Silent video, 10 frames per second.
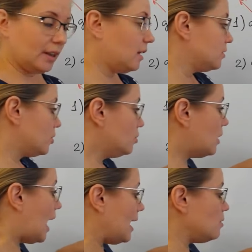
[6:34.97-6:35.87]
So
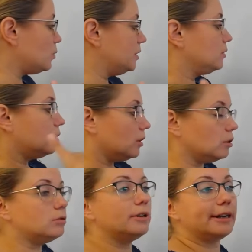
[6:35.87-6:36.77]
I will
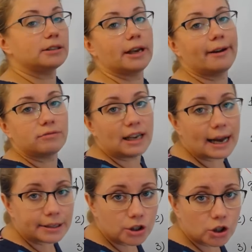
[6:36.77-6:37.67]
go and have
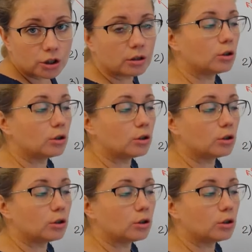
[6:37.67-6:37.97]
lunch.